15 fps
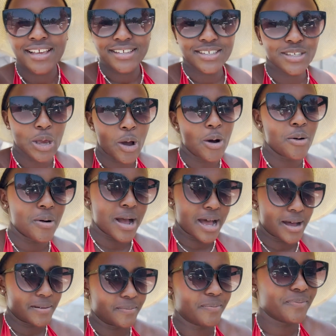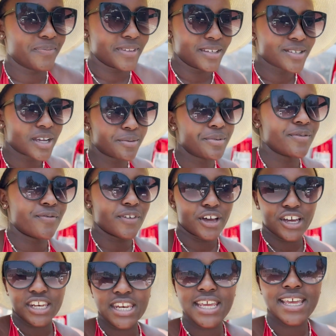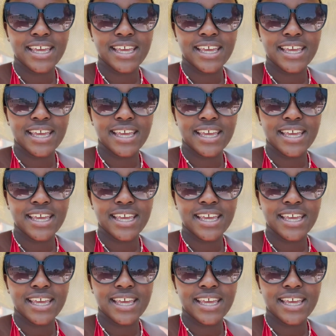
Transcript: So um, it's gonna be fun.